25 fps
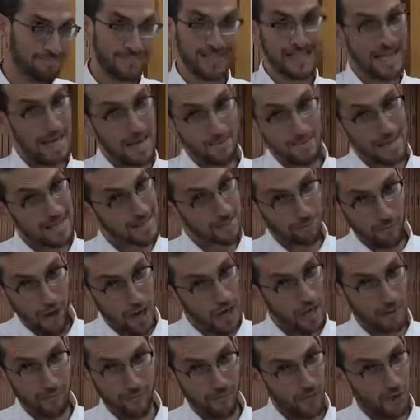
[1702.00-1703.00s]
Can't make the
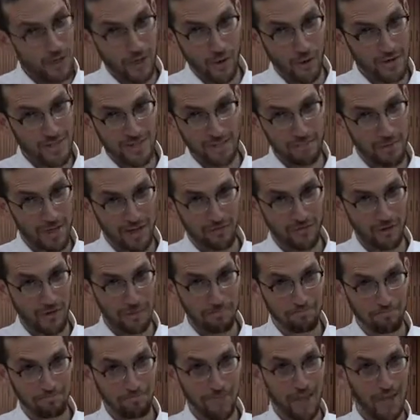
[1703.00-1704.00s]
bracha before you go into the mikveh.
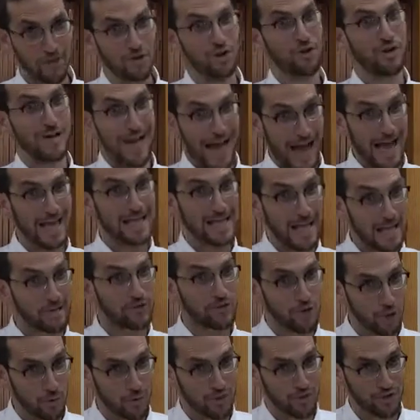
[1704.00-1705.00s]
You're not yet
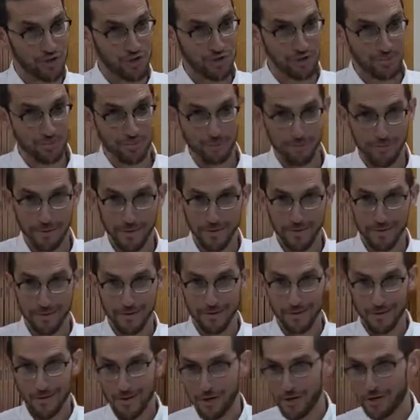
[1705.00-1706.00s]
Jewish.
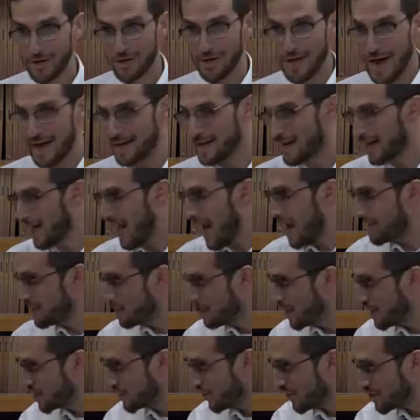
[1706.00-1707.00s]
You're not Yechayev a
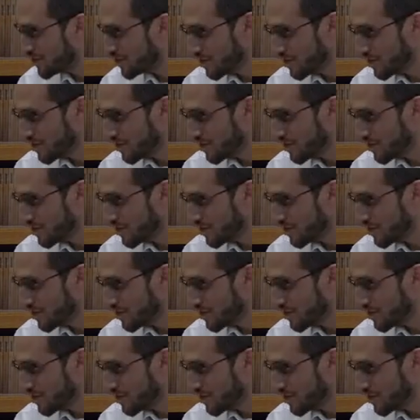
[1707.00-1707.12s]
mitzvah.